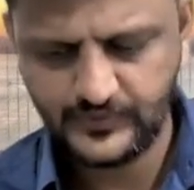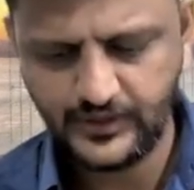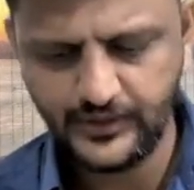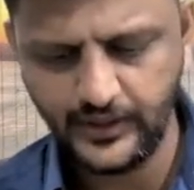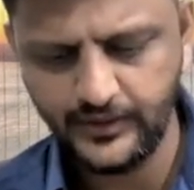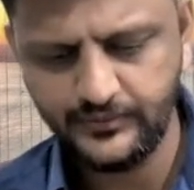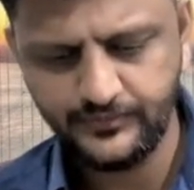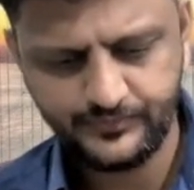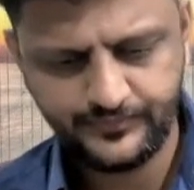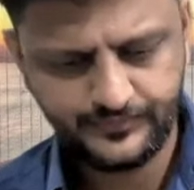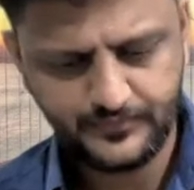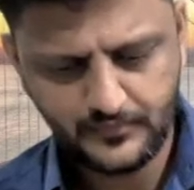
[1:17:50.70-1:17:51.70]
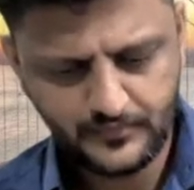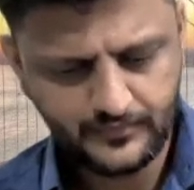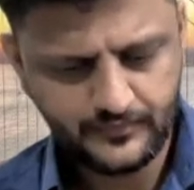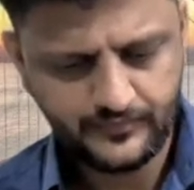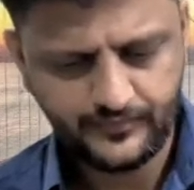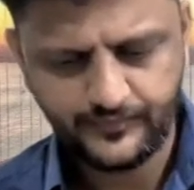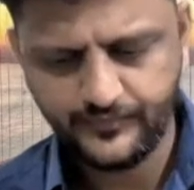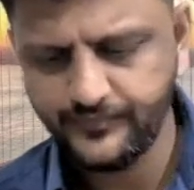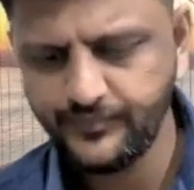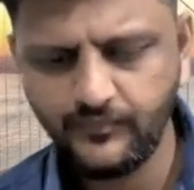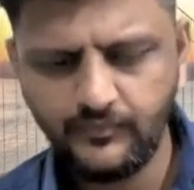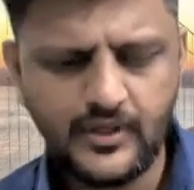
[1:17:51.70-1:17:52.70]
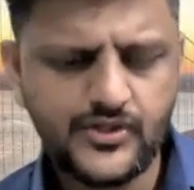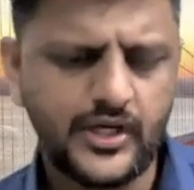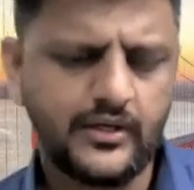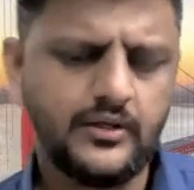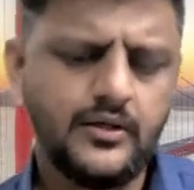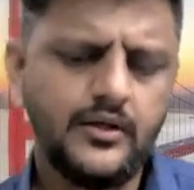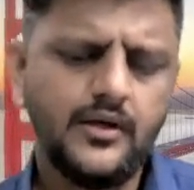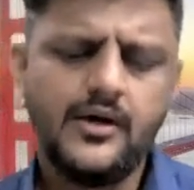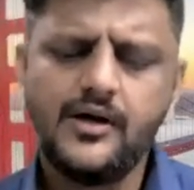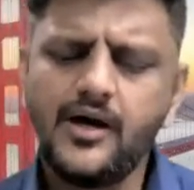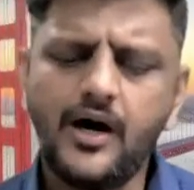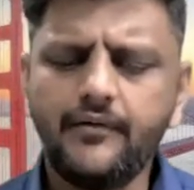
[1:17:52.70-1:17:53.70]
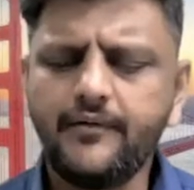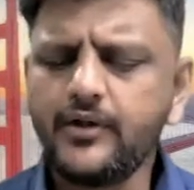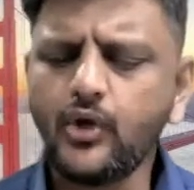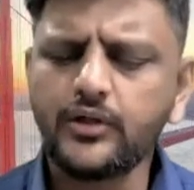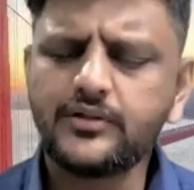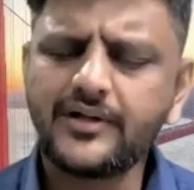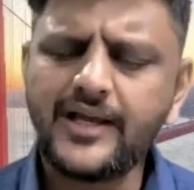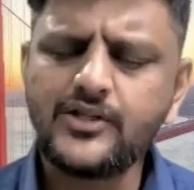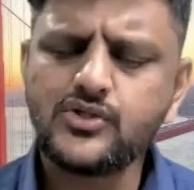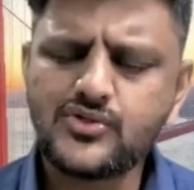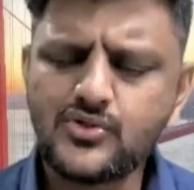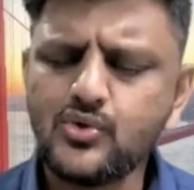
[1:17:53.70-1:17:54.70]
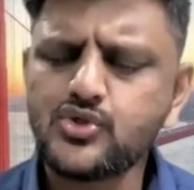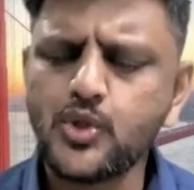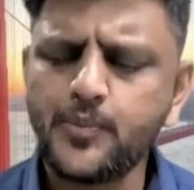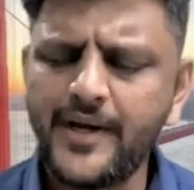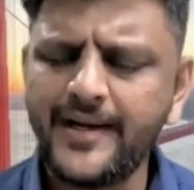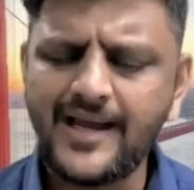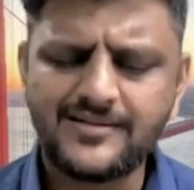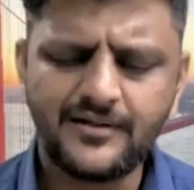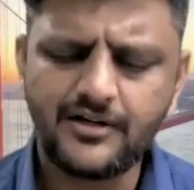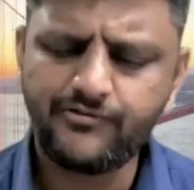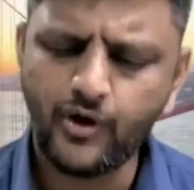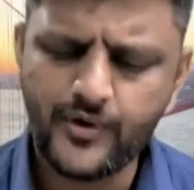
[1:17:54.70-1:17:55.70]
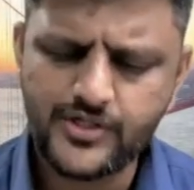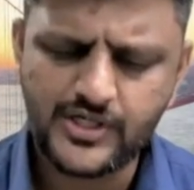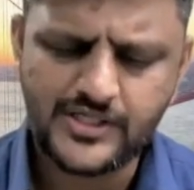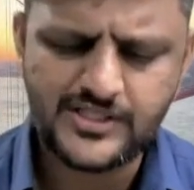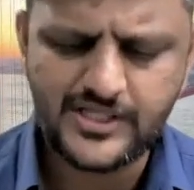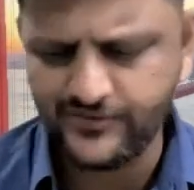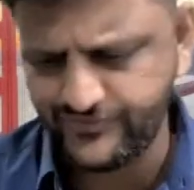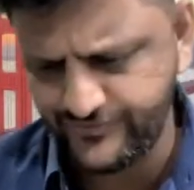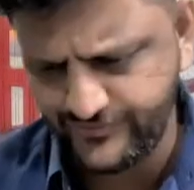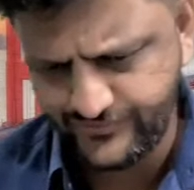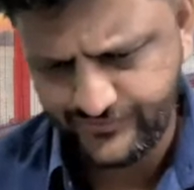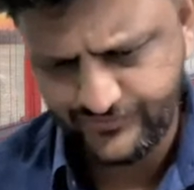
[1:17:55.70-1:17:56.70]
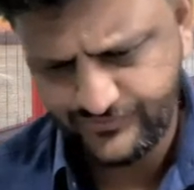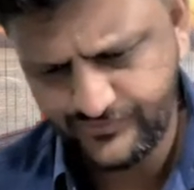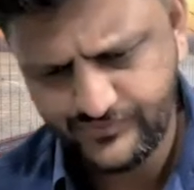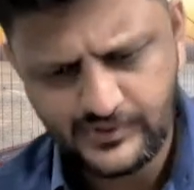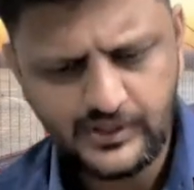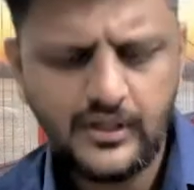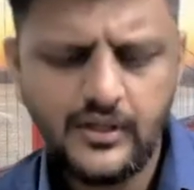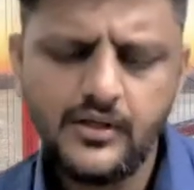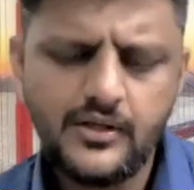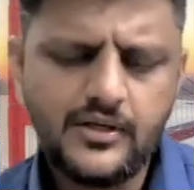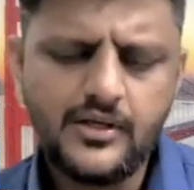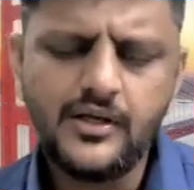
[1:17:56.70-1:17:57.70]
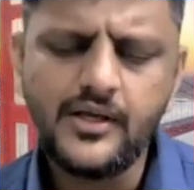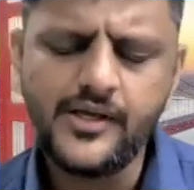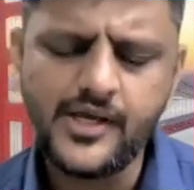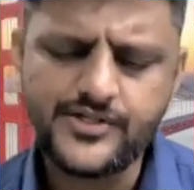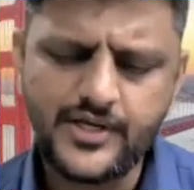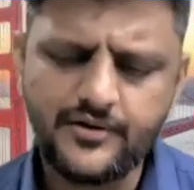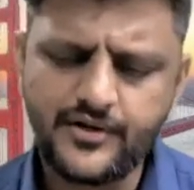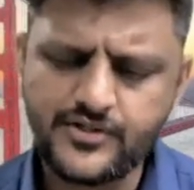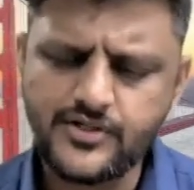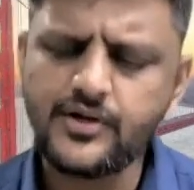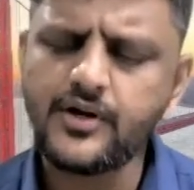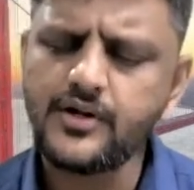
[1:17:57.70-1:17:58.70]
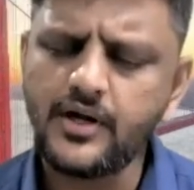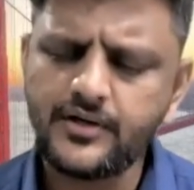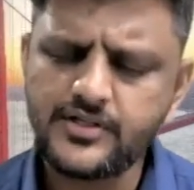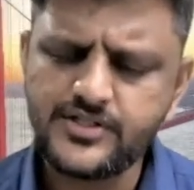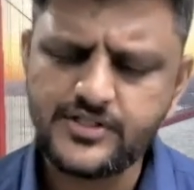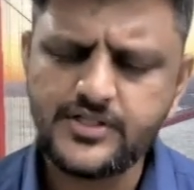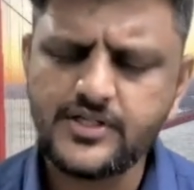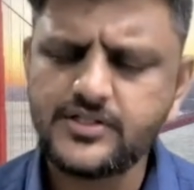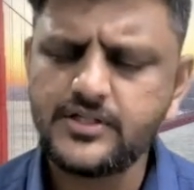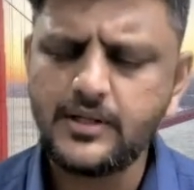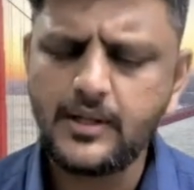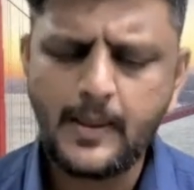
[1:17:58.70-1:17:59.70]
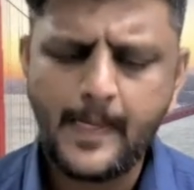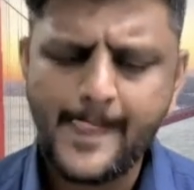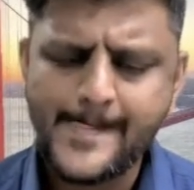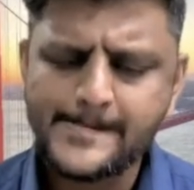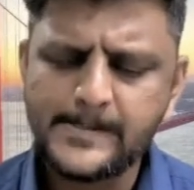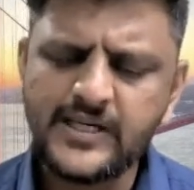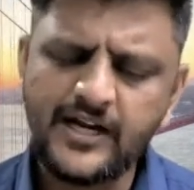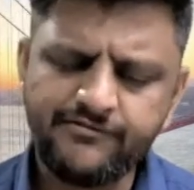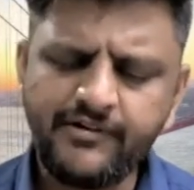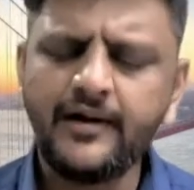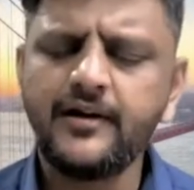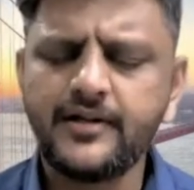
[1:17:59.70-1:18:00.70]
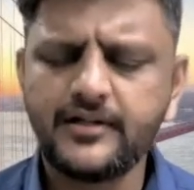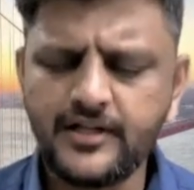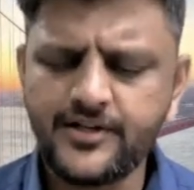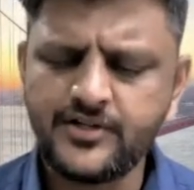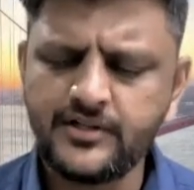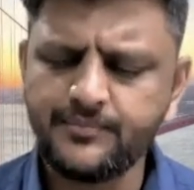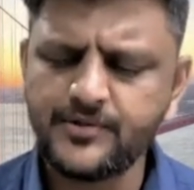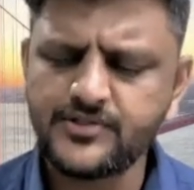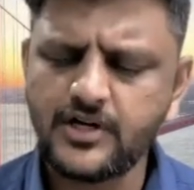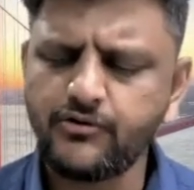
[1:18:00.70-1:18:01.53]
Done. Check. However, an author can choose to pay tax under forward charge if he has taken registration under CGST and filed a declaration in the prescribed